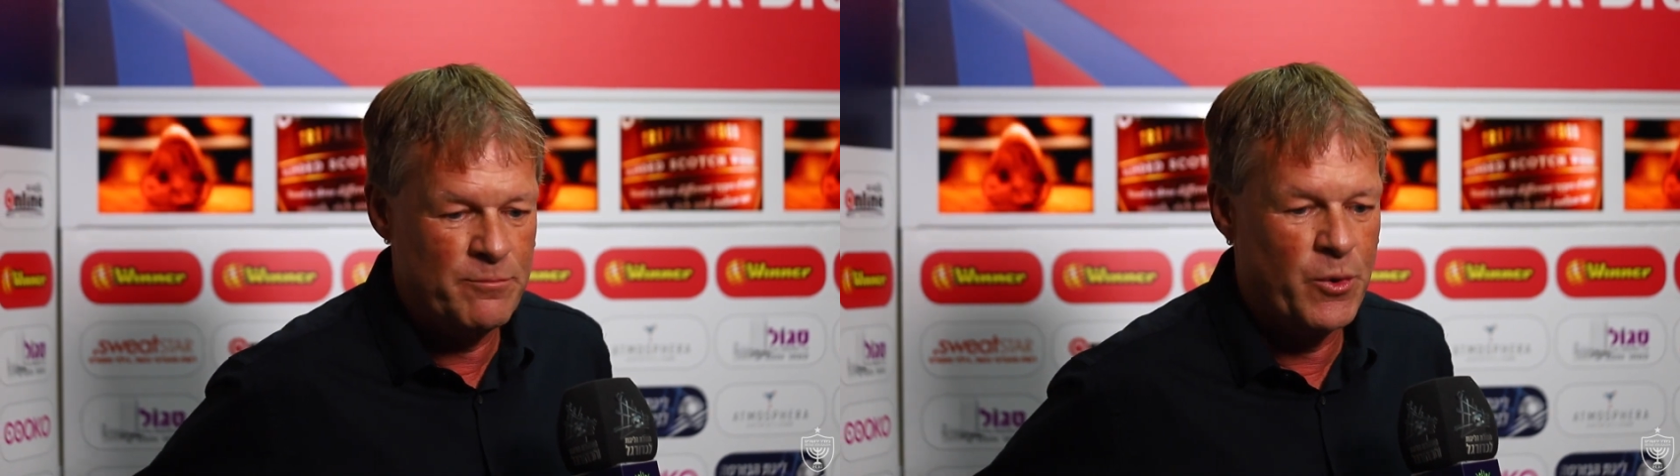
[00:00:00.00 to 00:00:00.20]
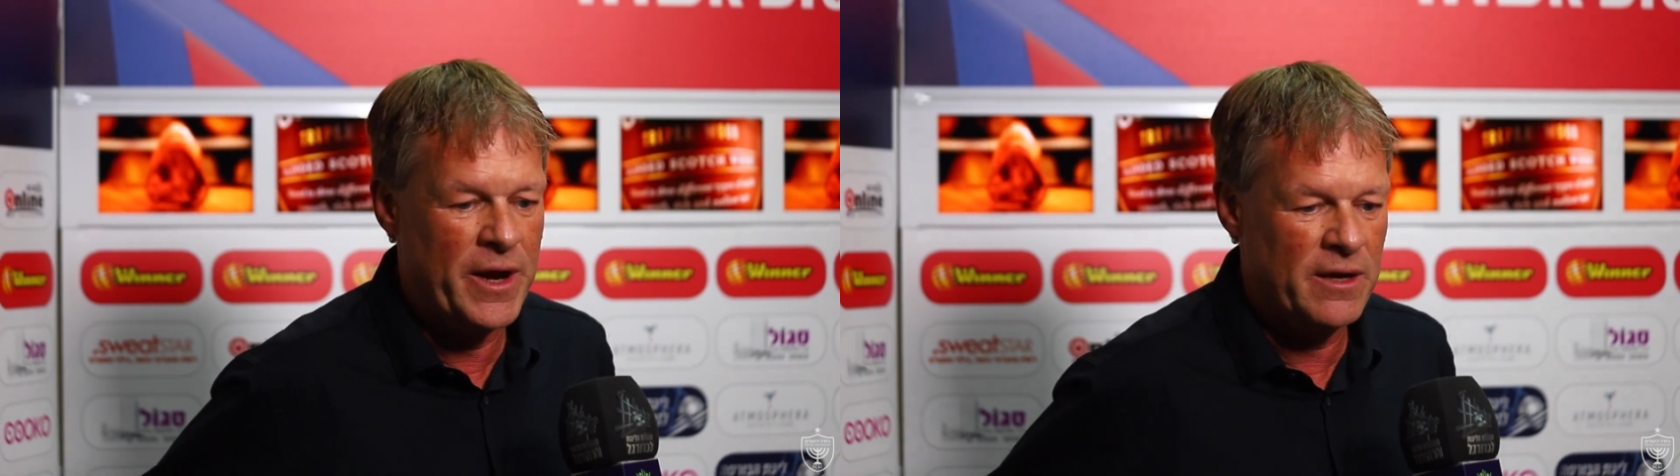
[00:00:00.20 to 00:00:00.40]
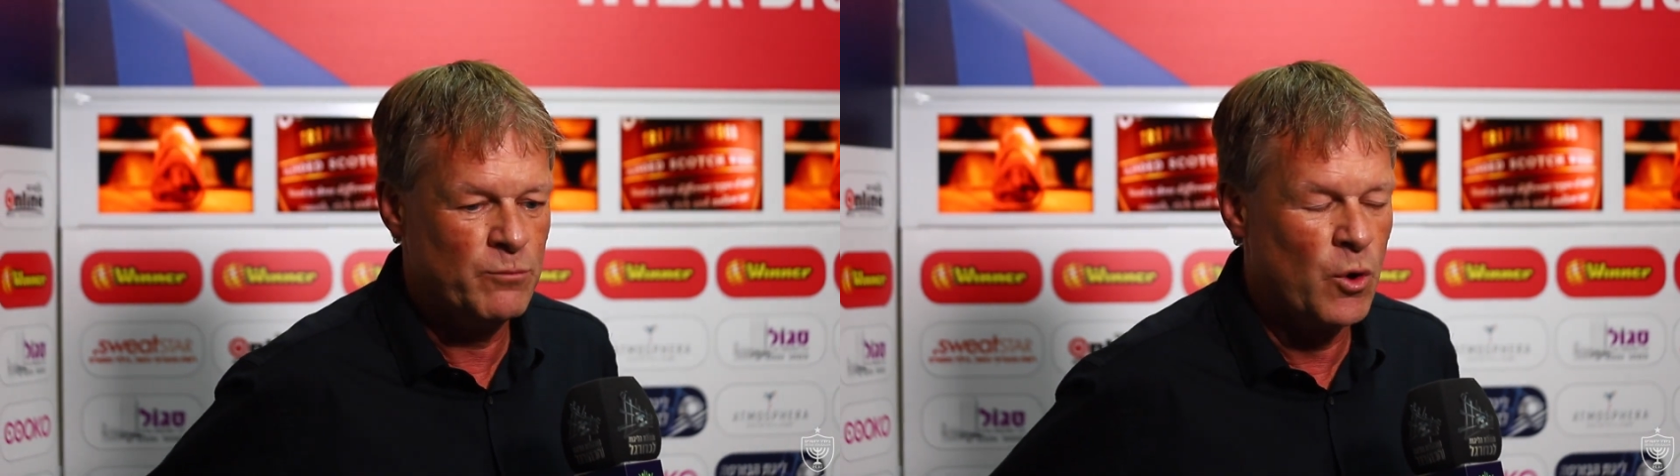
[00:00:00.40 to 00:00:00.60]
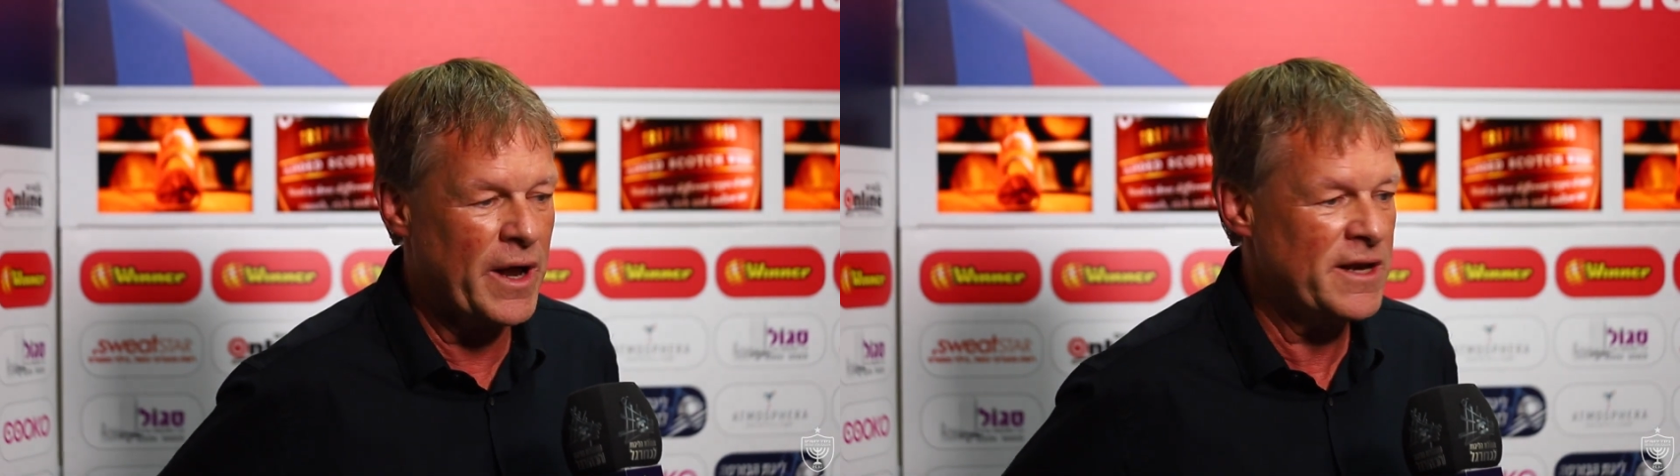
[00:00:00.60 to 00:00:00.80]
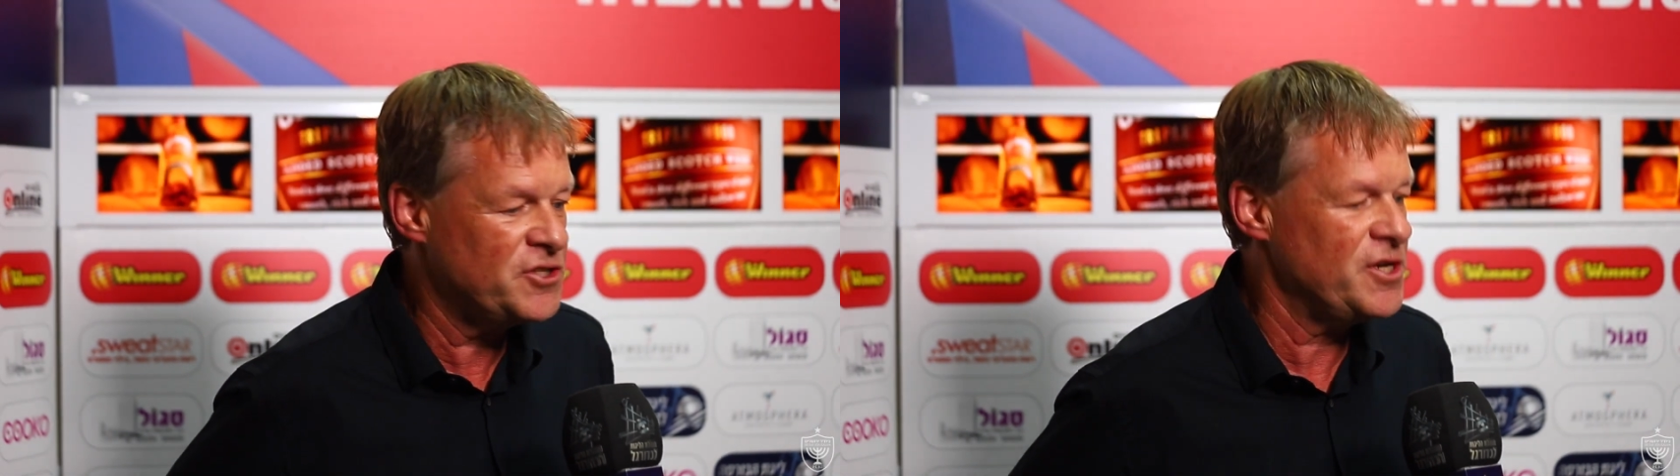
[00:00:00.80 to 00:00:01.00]
they bring
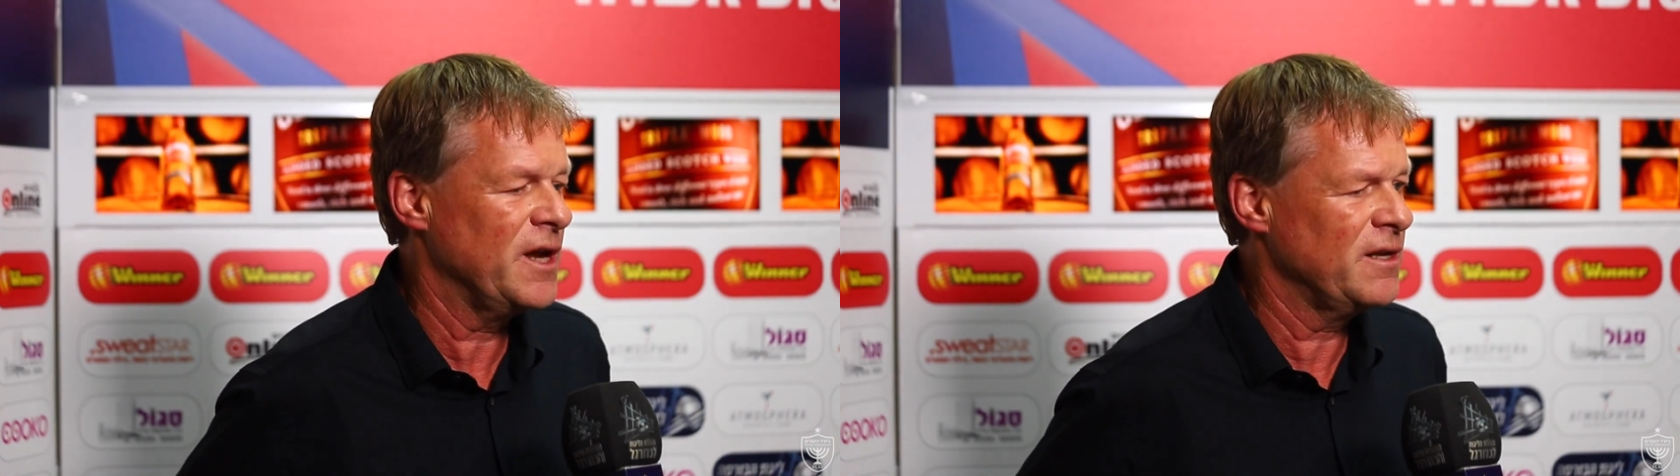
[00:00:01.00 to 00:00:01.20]
more energy,